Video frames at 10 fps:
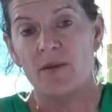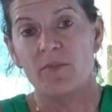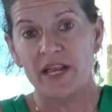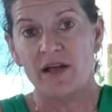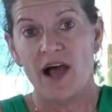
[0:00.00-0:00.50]

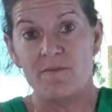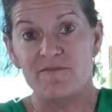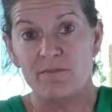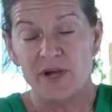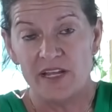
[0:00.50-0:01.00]
but
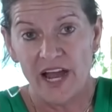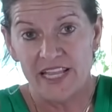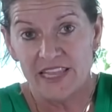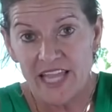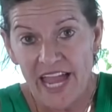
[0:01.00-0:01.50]
I
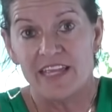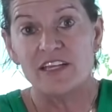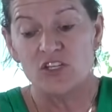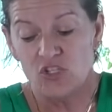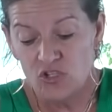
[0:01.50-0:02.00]
like
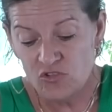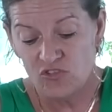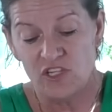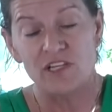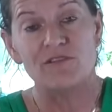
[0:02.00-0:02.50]

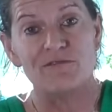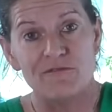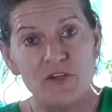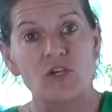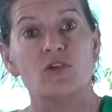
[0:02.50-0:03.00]
using
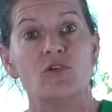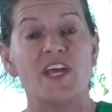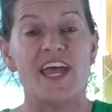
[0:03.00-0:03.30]
food